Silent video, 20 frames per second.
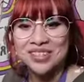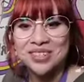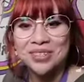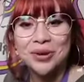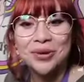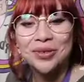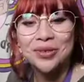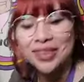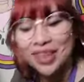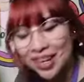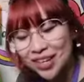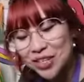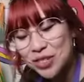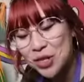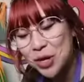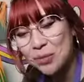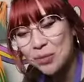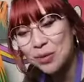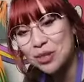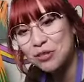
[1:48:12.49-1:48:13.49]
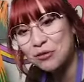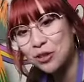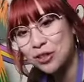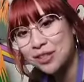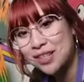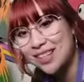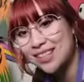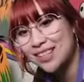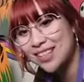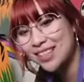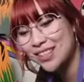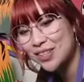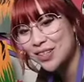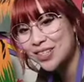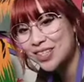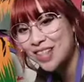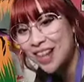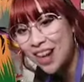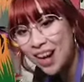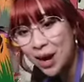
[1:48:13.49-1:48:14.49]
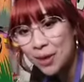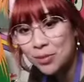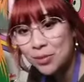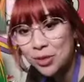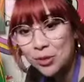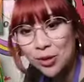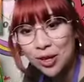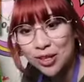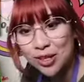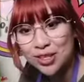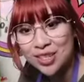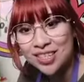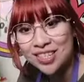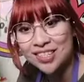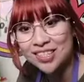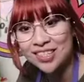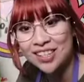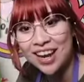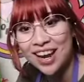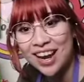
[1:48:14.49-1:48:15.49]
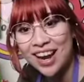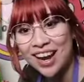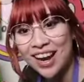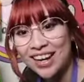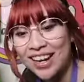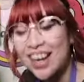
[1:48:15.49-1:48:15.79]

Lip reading: So thank you so much for taking your time to watch us today